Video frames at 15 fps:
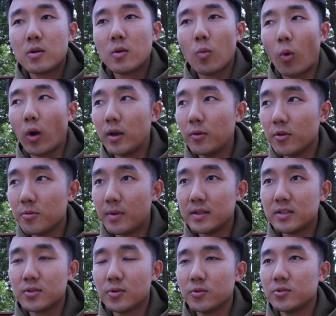working with my
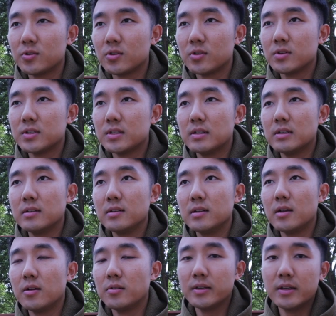soldiers and
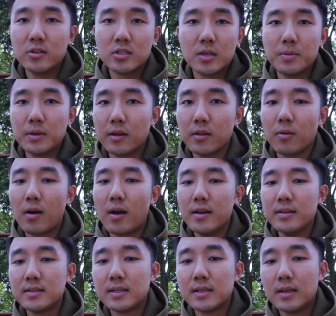you know leadership and
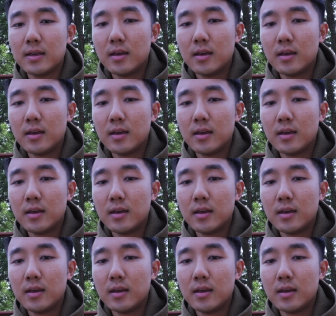otherwise